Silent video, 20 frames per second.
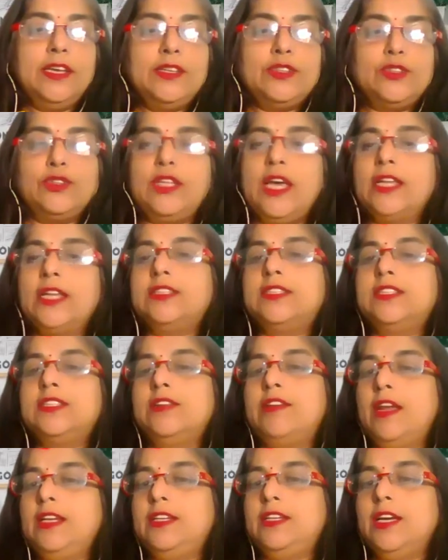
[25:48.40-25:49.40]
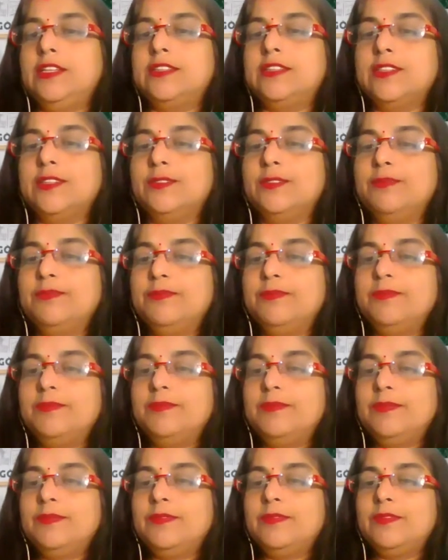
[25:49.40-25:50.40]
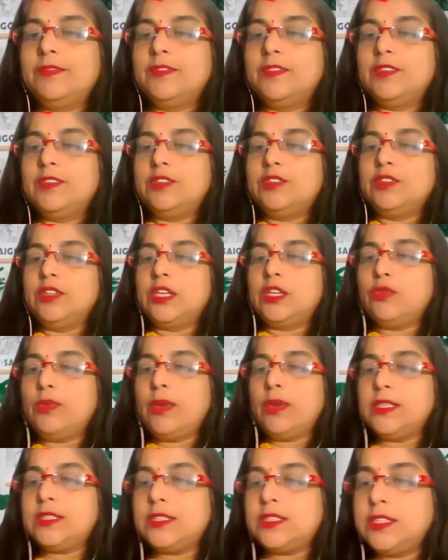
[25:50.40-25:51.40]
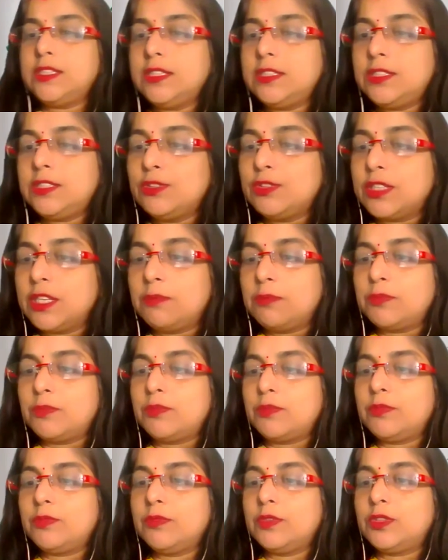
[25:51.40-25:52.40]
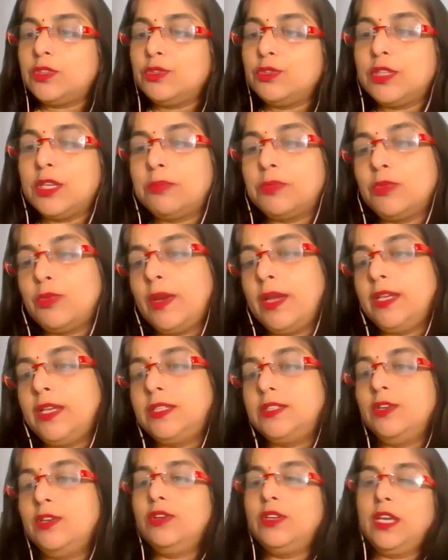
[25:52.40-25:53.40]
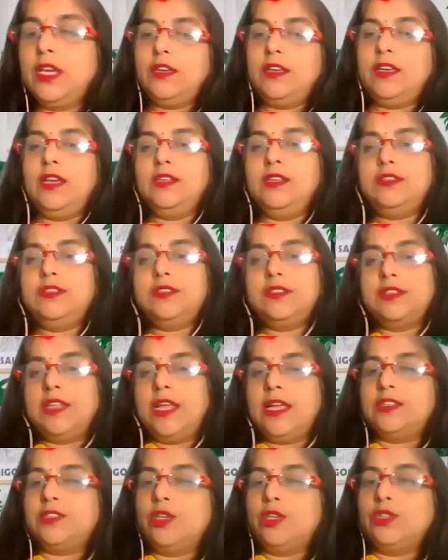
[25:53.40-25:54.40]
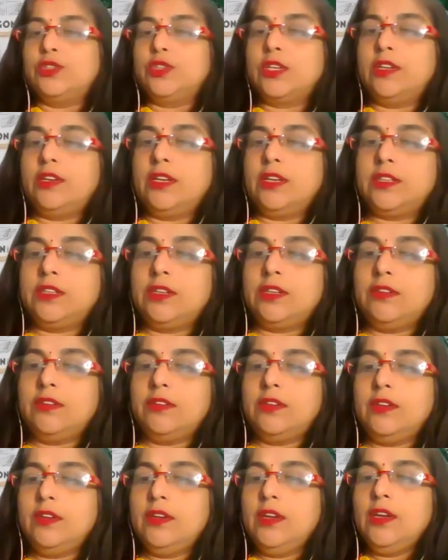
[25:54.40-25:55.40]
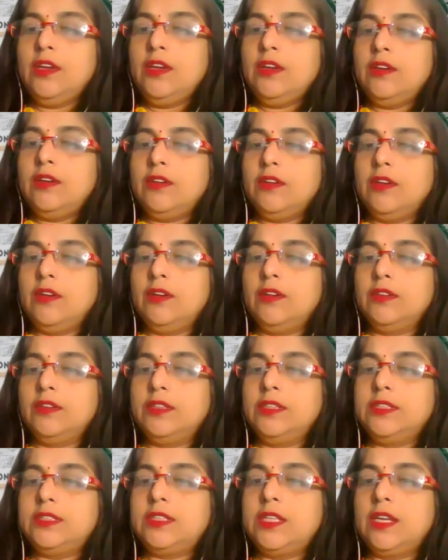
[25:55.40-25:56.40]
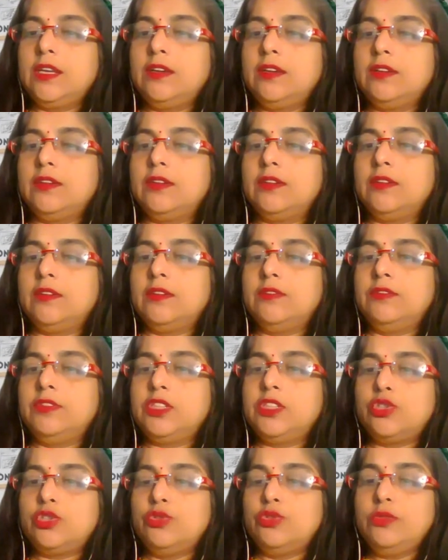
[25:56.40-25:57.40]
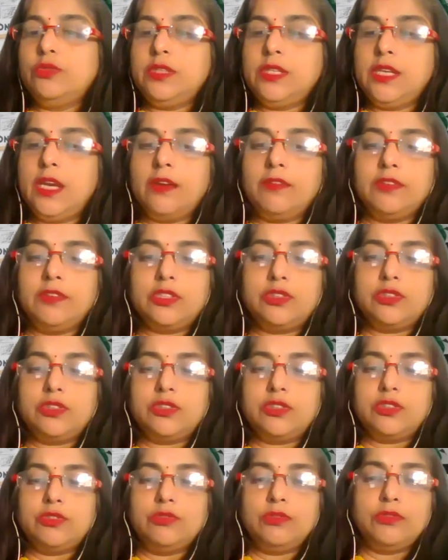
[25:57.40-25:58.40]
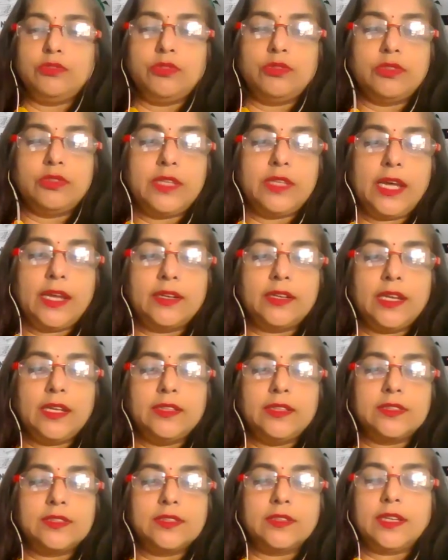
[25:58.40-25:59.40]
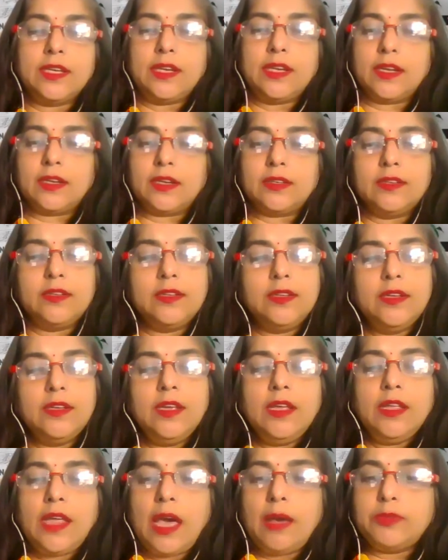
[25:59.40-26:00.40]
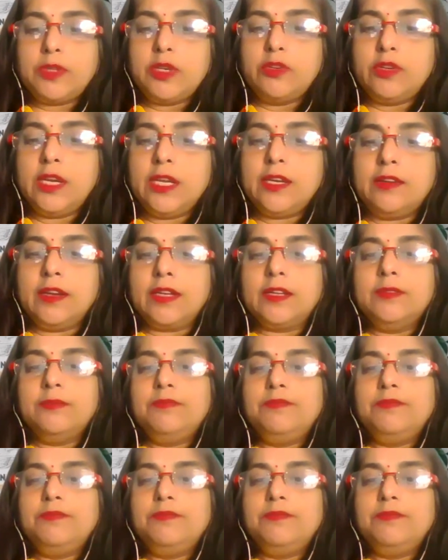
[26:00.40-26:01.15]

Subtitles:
So that's the right answer. Requested to keep quiet. Okay, yes, that's also correct. This thing, Vishnu. Yeah, Vishnu wrote that answer. Correct. Absolutely correct.